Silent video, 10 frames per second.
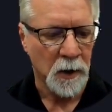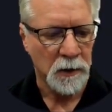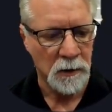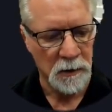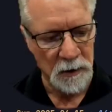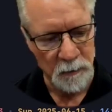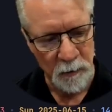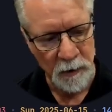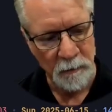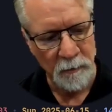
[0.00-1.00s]
So at this
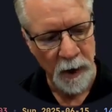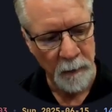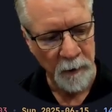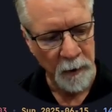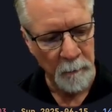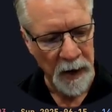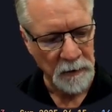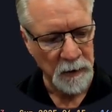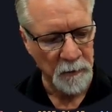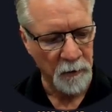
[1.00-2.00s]
point, I'm going to
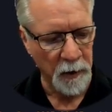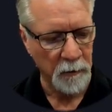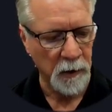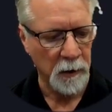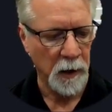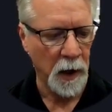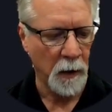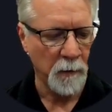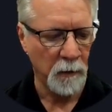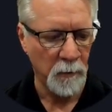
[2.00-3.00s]
bounce up a directory and
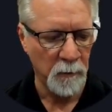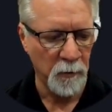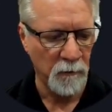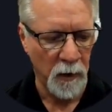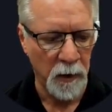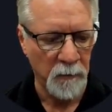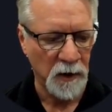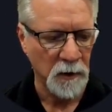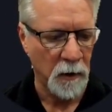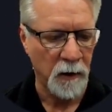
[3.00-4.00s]
I'm going to remove
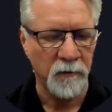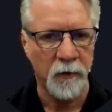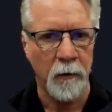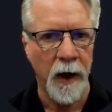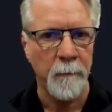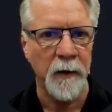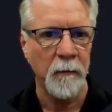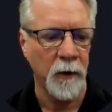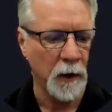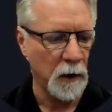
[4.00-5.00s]
rm-rf trap.
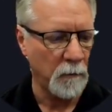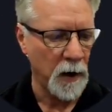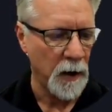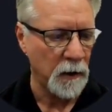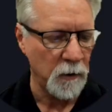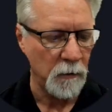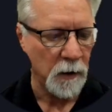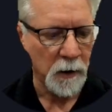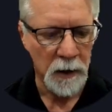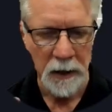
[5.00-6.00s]
We're going to get rid of that
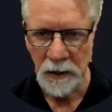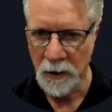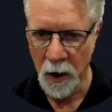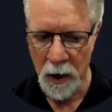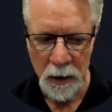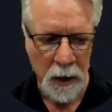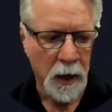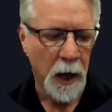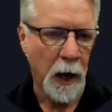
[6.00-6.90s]
dude. He's gone.